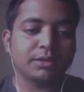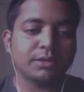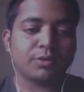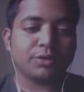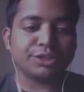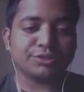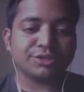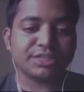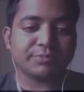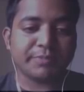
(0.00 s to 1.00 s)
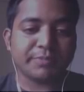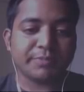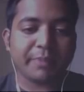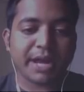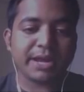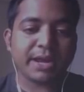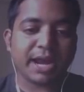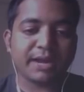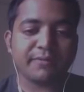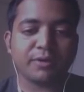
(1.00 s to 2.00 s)
And constitution is made by
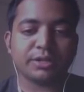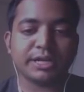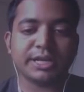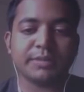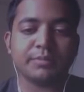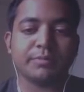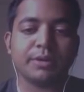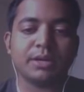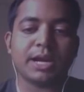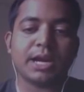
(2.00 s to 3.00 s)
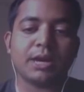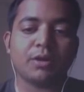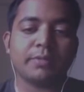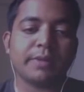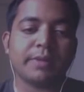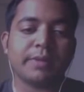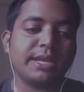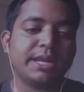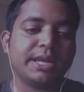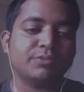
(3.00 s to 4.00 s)
and for the Indian people and not by
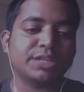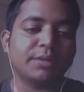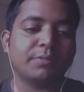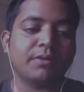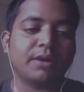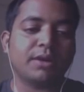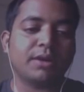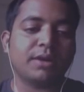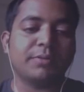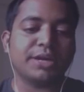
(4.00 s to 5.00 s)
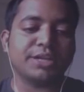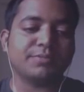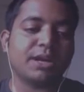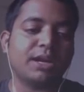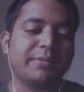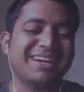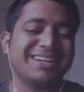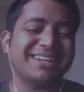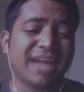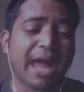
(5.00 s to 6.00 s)
any outside power like British Parliament.
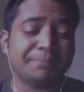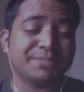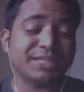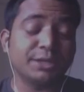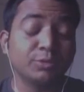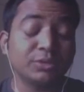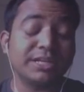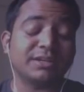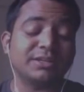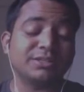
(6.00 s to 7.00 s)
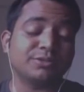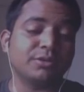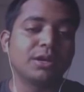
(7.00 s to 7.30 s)
Is that absolutely understood?